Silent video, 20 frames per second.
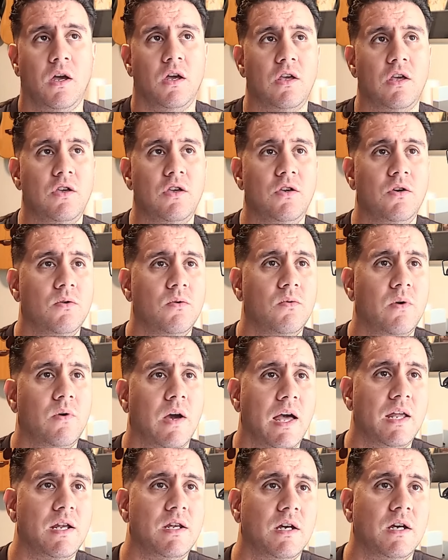you
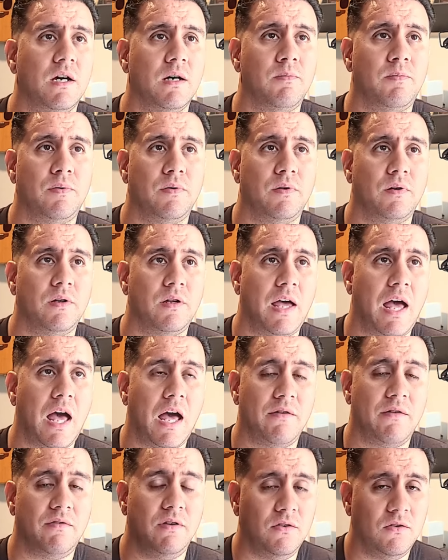end up
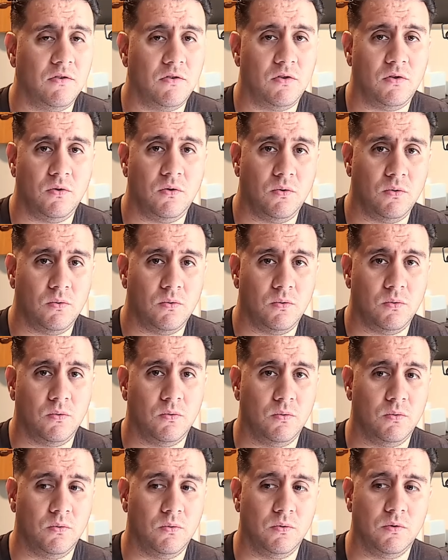having
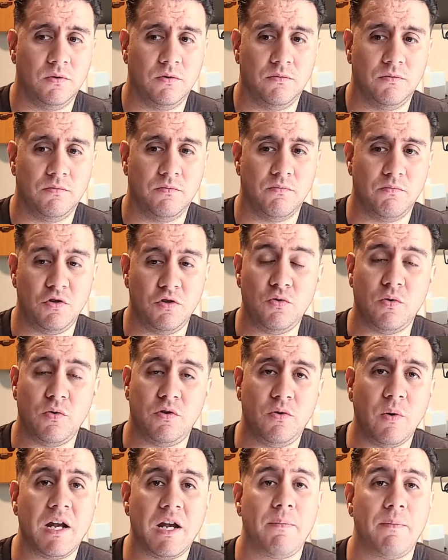to you
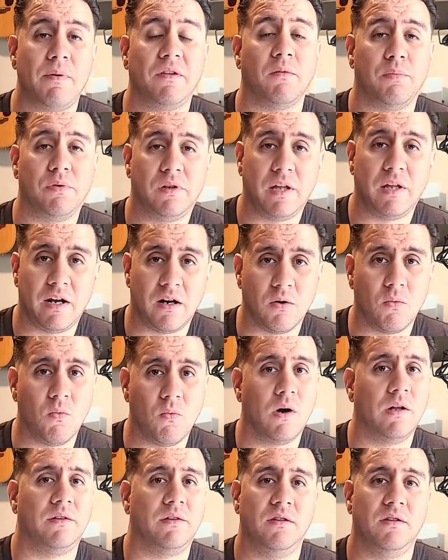you end up as a player
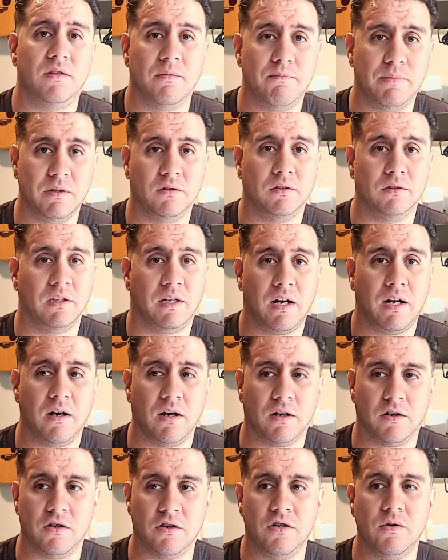wanting to build a
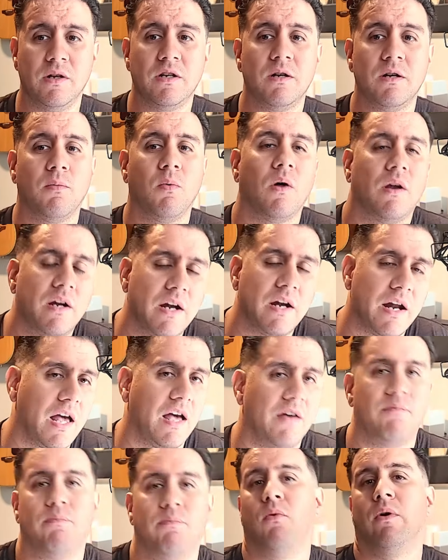character. You end up wanting to
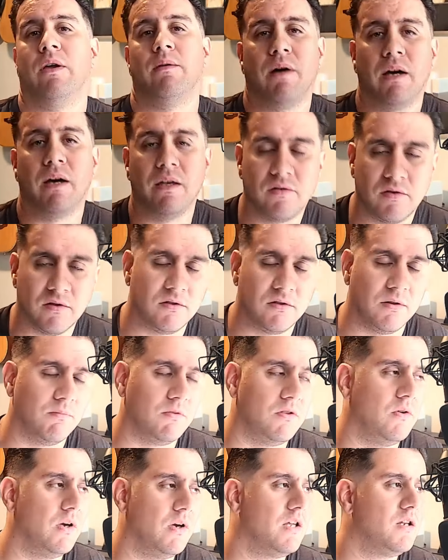have point buy
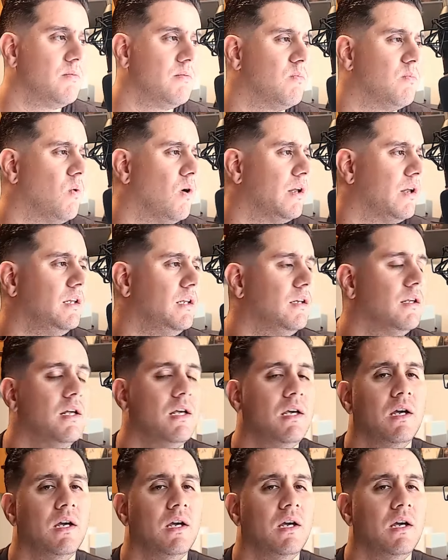systems. You end up wanting